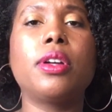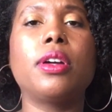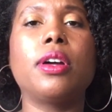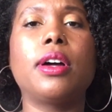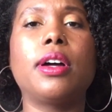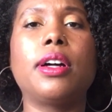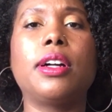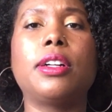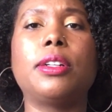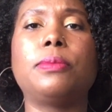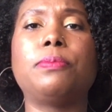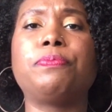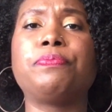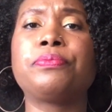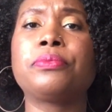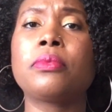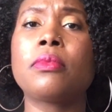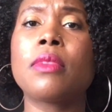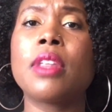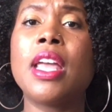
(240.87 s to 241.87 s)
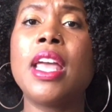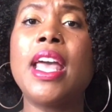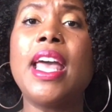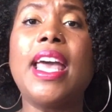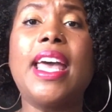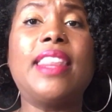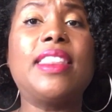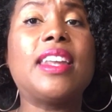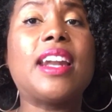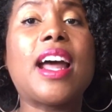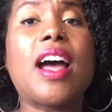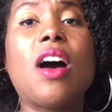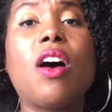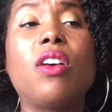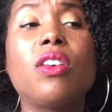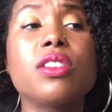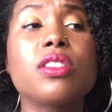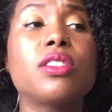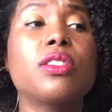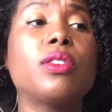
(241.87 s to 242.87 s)
And then
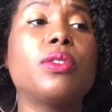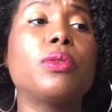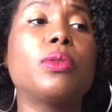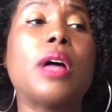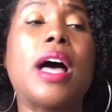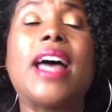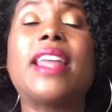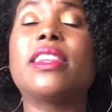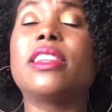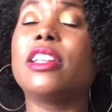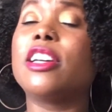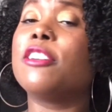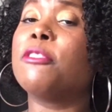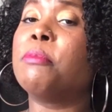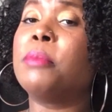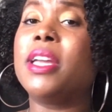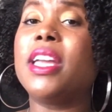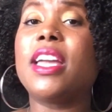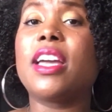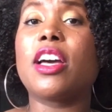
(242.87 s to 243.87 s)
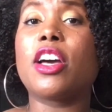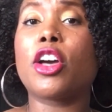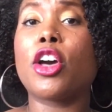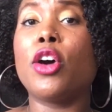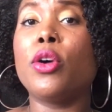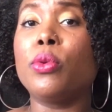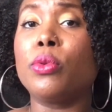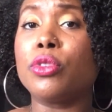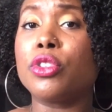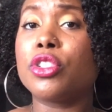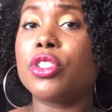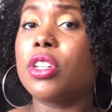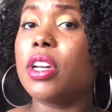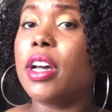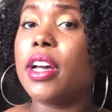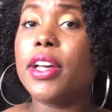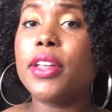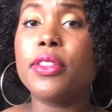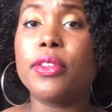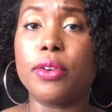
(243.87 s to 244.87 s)
I love being a coach
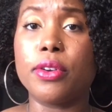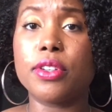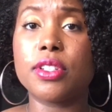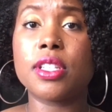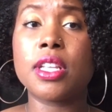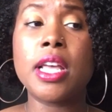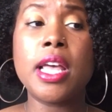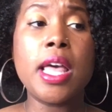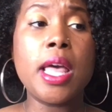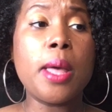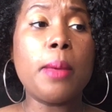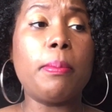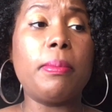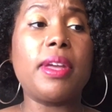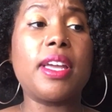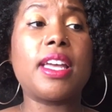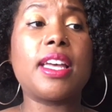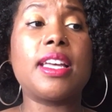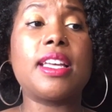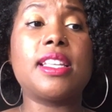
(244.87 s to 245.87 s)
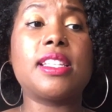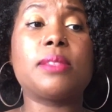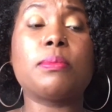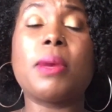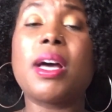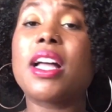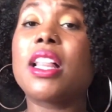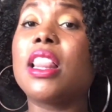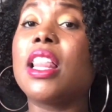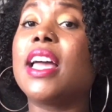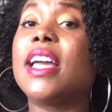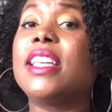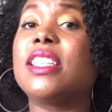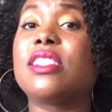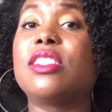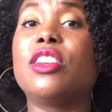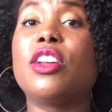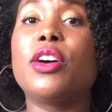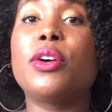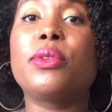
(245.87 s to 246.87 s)
to others, because my clients
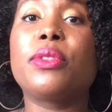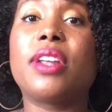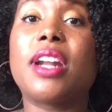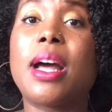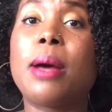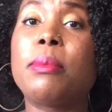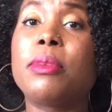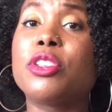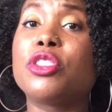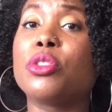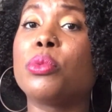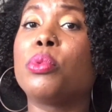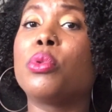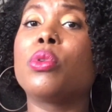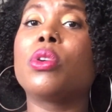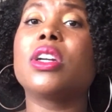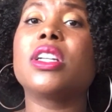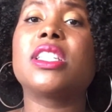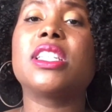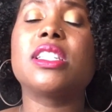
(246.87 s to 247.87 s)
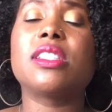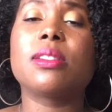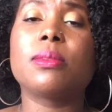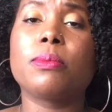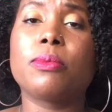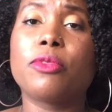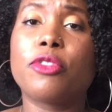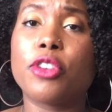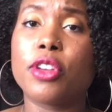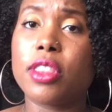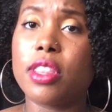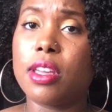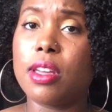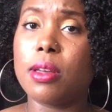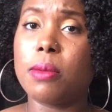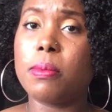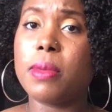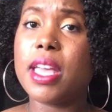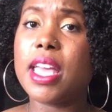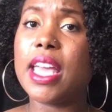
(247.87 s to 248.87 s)
know that I'm a support system for
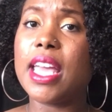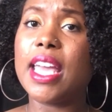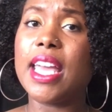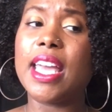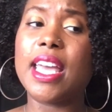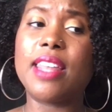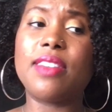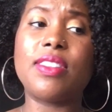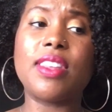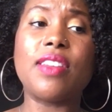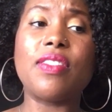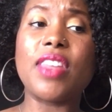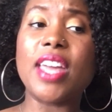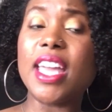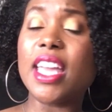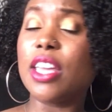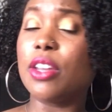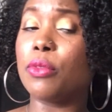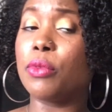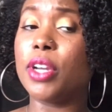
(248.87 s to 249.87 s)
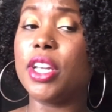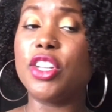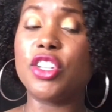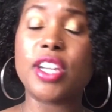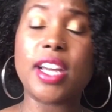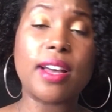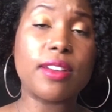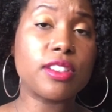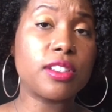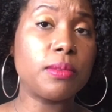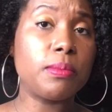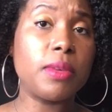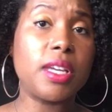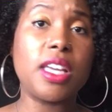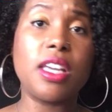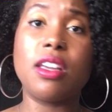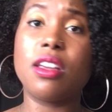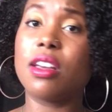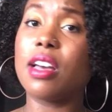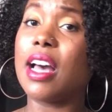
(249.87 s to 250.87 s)
them, and that they can reach out to
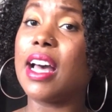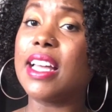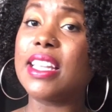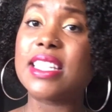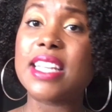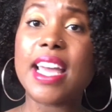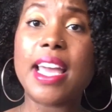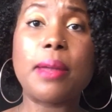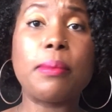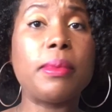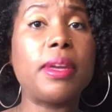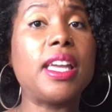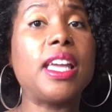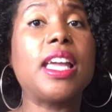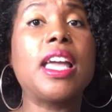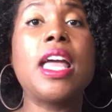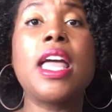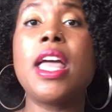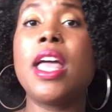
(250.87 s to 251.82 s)
me, contact me,